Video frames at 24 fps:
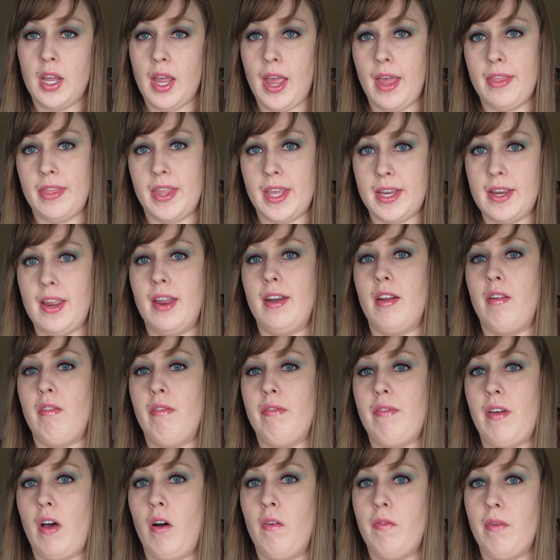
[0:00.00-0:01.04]
And they get
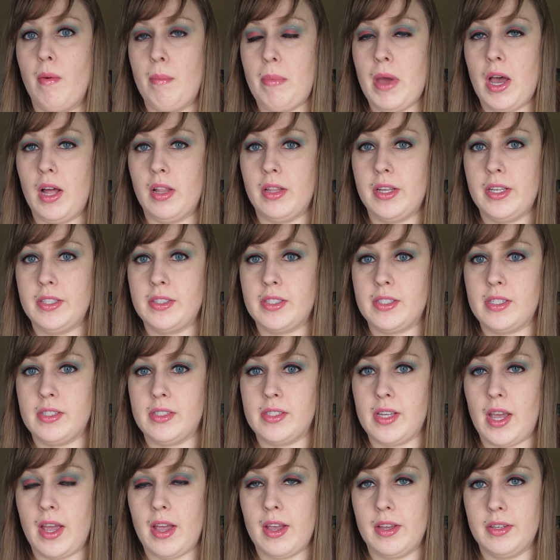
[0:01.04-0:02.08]
alfalfa pellets because
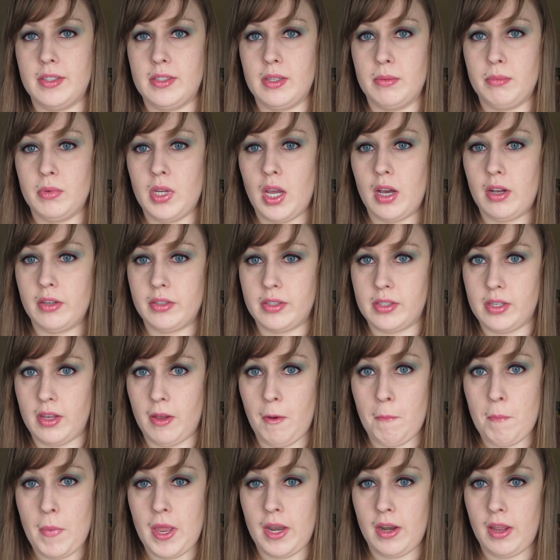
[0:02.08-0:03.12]
that has some
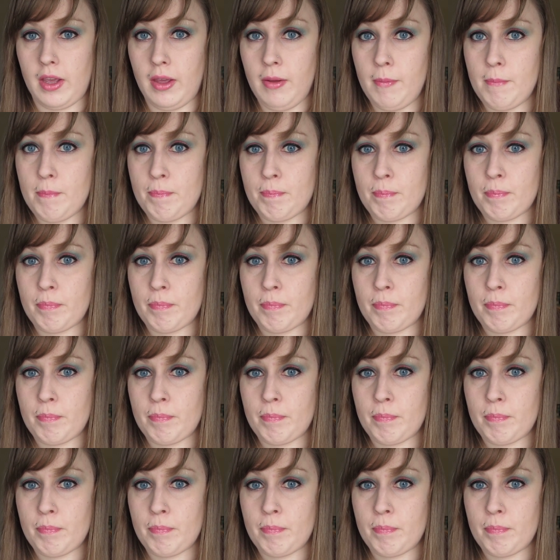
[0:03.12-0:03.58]
calcium in it.